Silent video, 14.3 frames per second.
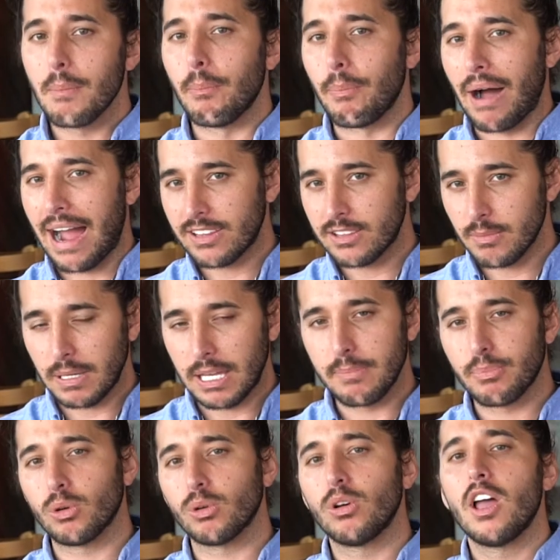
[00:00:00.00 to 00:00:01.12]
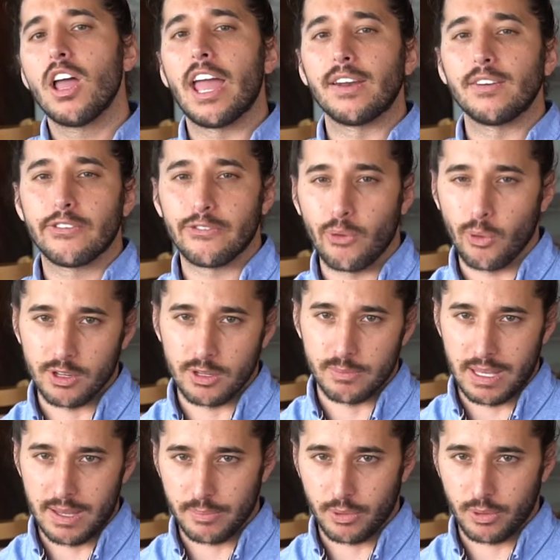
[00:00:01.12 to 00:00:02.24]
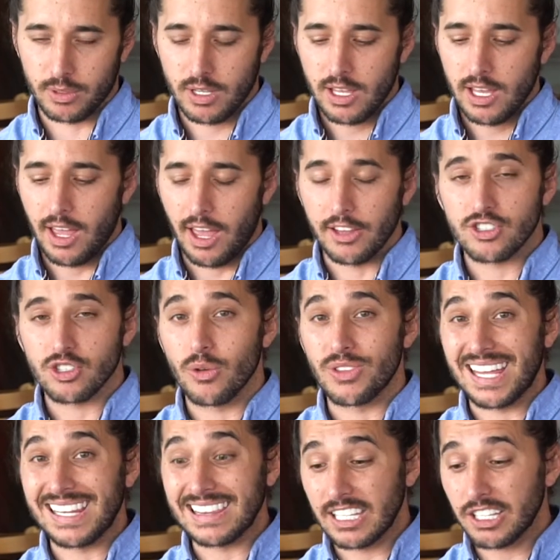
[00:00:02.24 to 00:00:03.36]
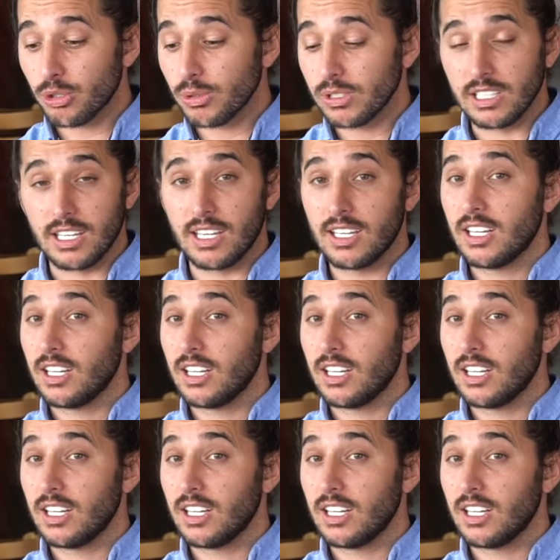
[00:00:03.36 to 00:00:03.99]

by the people and for the people? And so they literally